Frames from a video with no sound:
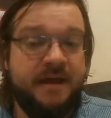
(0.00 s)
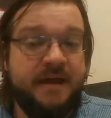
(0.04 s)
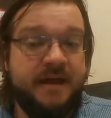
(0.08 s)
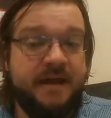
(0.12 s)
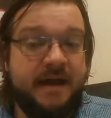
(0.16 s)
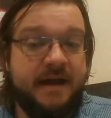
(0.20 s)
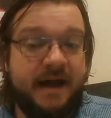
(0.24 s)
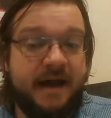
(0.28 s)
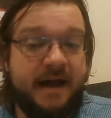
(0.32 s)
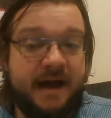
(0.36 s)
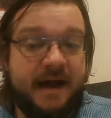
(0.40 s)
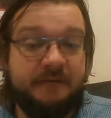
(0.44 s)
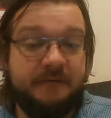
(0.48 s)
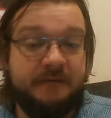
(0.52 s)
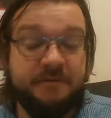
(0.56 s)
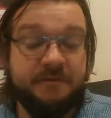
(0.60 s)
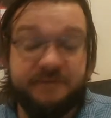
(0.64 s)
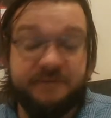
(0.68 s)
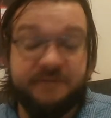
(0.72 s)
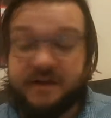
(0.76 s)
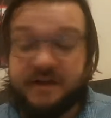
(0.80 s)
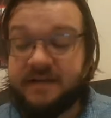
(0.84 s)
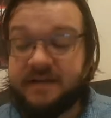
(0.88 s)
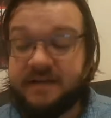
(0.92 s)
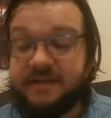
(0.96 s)
I was
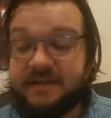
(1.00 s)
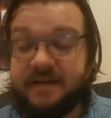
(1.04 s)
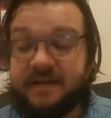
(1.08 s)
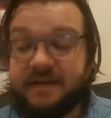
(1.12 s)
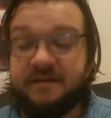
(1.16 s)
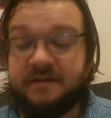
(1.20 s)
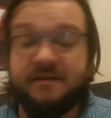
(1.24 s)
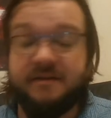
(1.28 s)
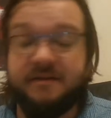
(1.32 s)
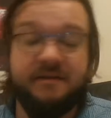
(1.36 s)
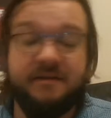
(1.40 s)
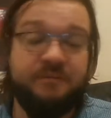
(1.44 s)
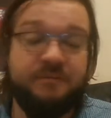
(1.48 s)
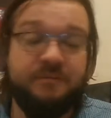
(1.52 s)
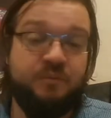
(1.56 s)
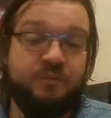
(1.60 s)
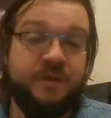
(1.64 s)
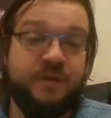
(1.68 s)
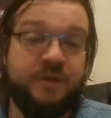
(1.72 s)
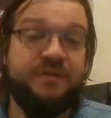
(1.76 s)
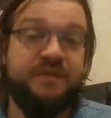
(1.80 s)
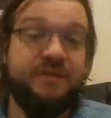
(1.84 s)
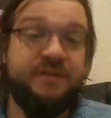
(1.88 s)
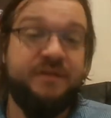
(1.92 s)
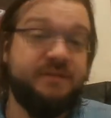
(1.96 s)
very excited
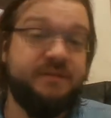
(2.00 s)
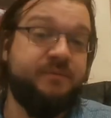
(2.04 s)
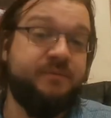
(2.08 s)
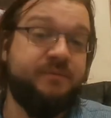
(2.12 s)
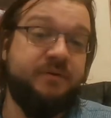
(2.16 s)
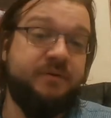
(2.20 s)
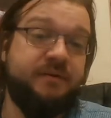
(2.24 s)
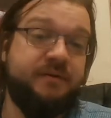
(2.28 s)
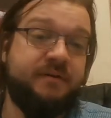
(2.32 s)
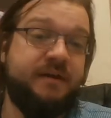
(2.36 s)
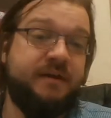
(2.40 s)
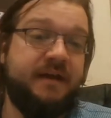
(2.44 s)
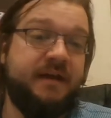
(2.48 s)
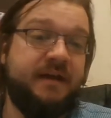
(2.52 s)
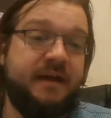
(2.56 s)
with this book.